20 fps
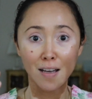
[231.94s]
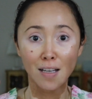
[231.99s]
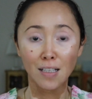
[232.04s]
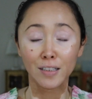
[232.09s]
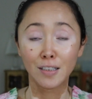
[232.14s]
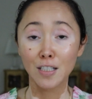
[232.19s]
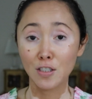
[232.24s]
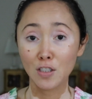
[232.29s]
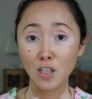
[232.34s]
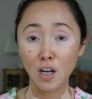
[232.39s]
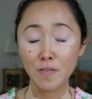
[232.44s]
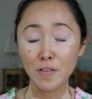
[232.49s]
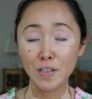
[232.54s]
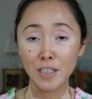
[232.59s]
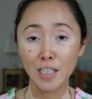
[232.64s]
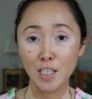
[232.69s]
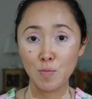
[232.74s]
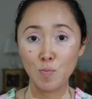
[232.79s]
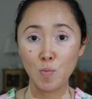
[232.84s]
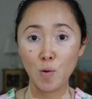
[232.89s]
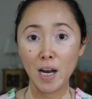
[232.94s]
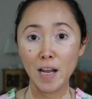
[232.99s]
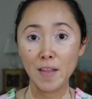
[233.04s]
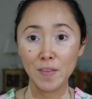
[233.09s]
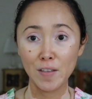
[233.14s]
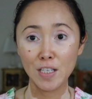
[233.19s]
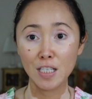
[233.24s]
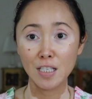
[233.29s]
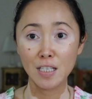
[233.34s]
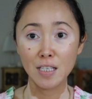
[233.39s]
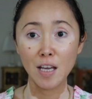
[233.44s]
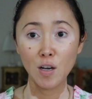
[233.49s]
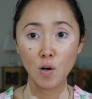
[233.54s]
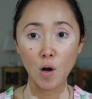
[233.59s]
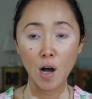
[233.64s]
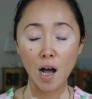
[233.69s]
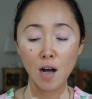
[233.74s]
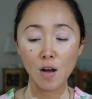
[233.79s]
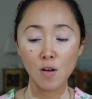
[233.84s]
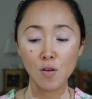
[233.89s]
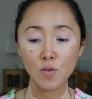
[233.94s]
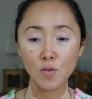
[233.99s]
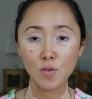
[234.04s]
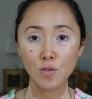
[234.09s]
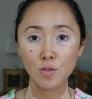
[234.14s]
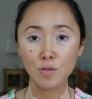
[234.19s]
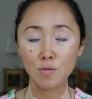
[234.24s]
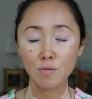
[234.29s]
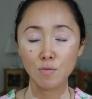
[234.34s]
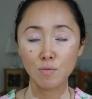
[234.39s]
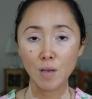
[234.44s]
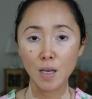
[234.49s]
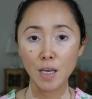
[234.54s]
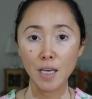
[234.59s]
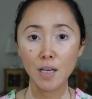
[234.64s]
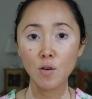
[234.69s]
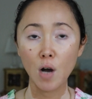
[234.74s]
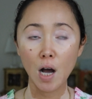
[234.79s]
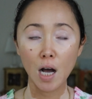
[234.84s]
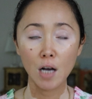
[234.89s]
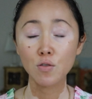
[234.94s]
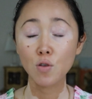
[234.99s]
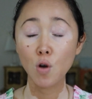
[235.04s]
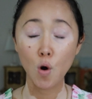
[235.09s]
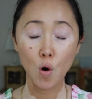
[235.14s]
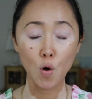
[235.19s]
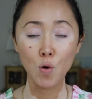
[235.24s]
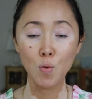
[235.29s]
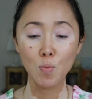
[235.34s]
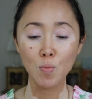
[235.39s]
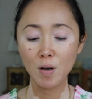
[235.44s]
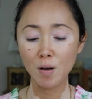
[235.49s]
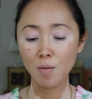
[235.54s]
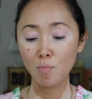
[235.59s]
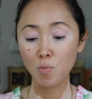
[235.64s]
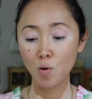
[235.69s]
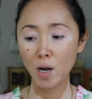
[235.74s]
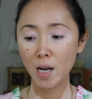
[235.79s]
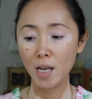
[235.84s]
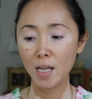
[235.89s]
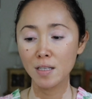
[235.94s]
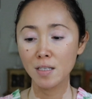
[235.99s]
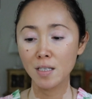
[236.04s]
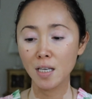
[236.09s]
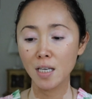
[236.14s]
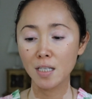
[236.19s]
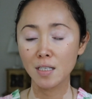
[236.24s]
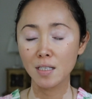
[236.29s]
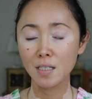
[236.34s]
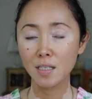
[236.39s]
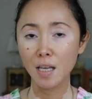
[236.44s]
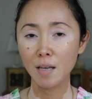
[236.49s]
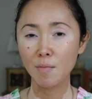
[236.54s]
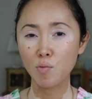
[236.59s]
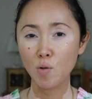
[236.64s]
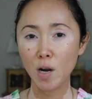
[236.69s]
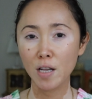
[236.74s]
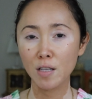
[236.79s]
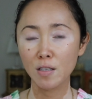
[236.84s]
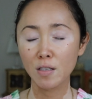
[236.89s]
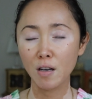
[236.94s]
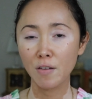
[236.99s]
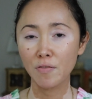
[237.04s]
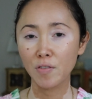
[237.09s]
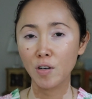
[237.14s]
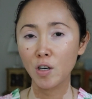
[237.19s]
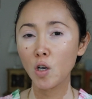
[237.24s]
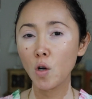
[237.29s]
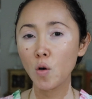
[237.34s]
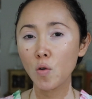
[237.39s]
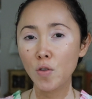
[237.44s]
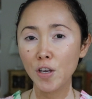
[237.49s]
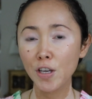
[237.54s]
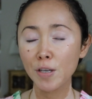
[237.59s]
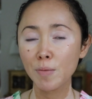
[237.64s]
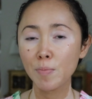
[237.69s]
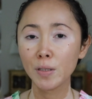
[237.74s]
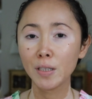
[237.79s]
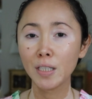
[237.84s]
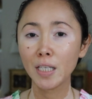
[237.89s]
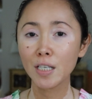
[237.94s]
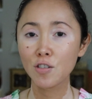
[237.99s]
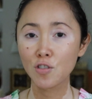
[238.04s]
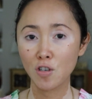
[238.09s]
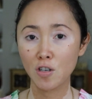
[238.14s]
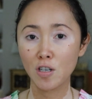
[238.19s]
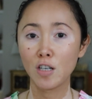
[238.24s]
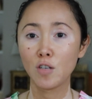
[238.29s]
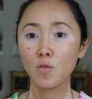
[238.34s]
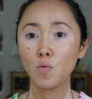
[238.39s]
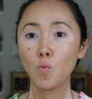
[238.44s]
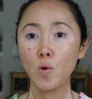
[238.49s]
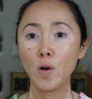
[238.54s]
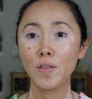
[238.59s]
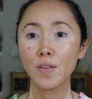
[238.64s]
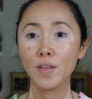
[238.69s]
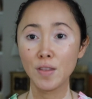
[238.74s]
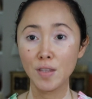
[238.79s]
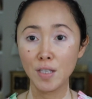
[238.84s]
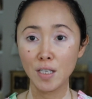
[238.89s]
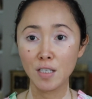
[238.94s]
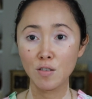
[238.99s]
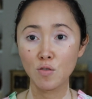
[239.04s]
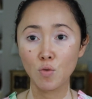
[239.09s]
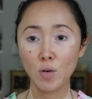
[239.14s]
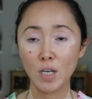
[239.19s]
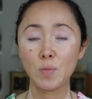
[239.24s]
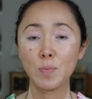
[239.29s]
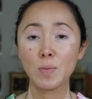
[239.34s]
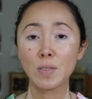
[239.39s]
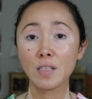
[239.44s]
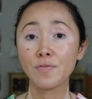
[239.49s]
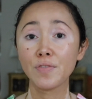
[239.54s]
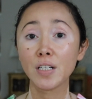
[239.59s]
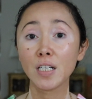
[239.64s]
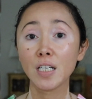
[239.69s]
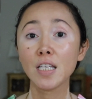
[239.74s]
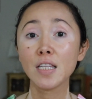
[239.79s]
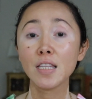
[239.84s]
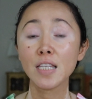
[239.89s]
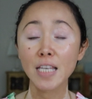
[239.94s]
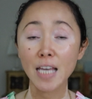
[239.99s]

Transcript: discovered this brand. This is Hill House Home brand. It's a brand of clothing, but they started with this dress specifically, the